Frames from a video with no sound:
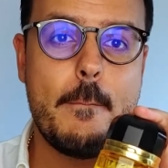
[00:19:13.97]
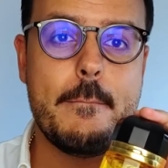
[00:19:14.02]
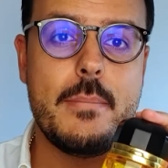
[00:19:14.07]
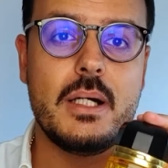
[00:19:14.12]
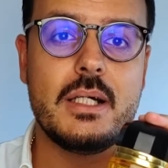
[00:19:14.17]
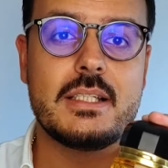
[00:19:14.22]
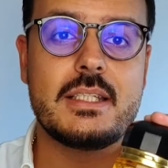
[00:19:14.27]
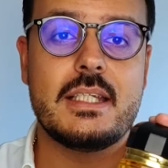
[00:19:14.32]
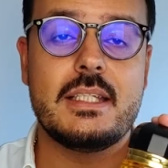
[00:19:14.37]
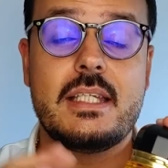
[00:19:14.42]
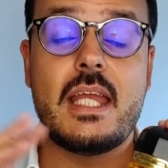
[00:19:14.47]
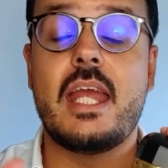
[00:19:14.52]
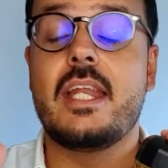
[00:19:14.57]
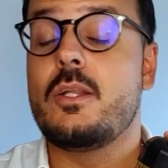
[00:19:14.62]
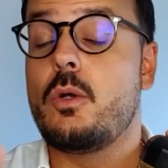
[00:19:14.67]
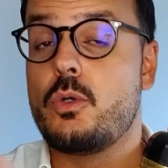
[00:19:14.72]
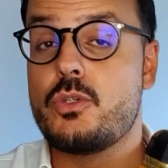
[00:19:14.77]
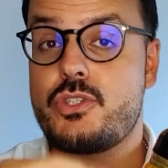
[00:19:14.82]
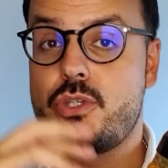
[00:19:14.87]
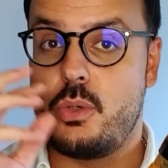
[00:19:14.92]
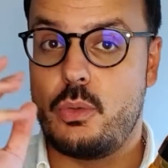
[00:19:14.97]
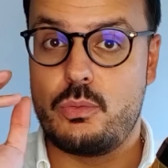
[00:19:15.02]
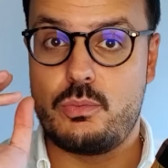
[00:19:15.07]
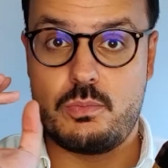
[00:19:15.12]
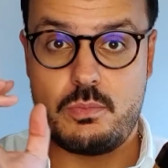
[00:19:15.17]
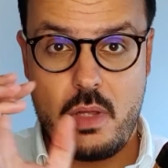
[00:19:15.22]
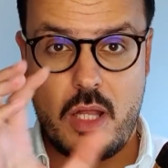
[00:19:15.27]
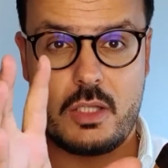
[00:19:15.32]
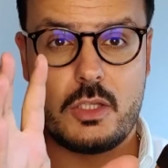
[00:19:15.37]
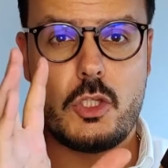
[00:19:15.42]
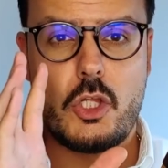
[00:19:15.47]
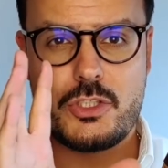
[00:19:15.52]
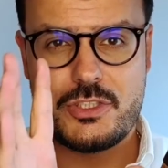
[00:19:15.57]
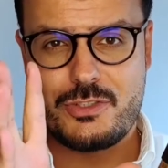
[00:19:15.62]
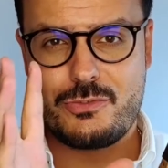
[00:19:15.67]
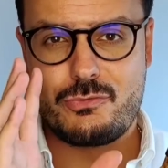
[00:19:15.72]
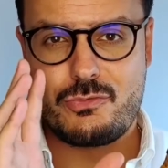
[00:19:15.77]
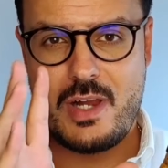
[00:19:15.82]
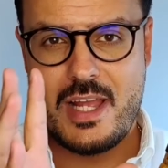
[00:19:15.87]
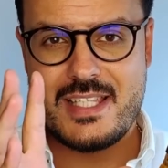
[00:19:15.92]
but and also
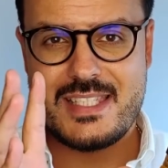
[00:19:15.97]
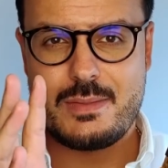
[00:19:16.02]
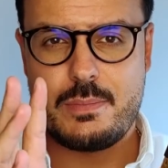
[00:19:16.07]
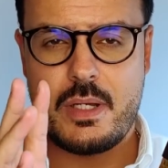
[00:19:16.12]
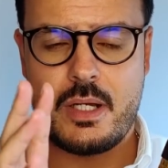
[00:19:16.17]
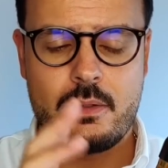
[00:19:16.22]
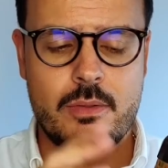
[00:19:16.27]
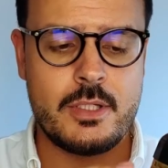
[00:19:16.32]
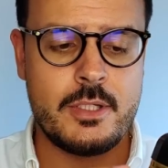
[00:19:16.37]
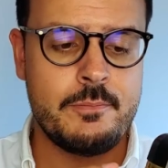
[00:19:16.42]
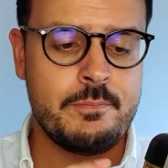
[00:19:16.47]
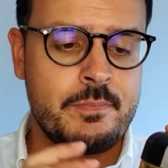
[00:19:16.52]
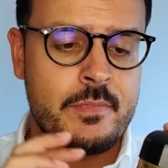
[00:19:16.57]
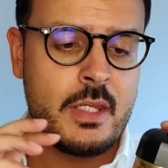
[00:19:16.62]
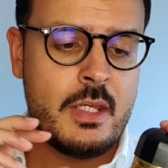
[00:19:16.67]
lots of raspberry.